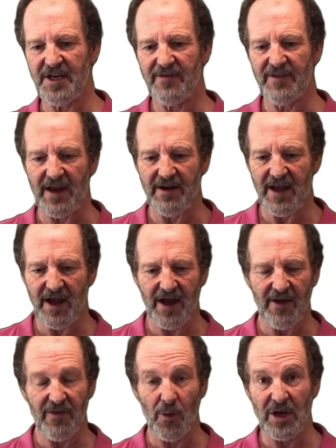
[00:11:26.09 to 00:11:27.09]
then
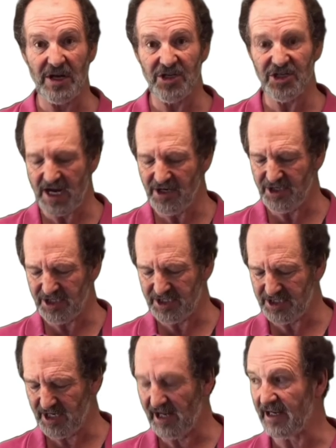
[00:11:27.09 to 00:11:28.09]
the wind changes
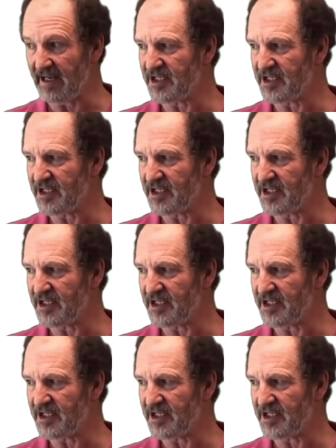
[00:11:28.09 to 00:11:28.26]
slightly.